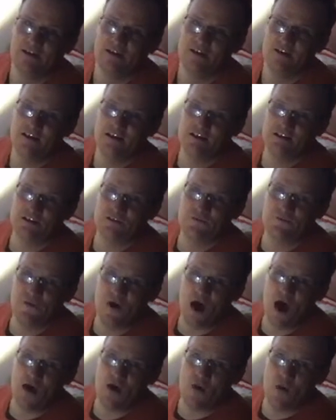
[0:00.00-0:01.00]
This is
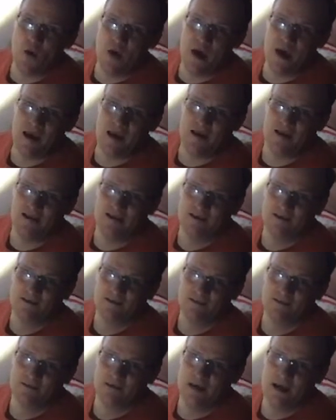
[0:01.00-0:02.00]
far away.
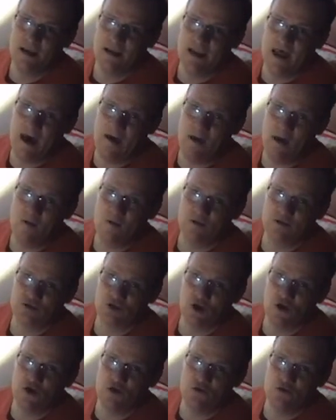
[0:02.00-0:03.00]
And now I will
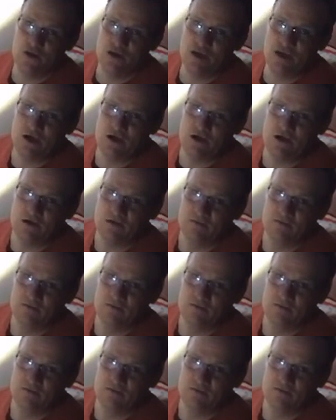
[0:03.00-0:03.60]
show you near.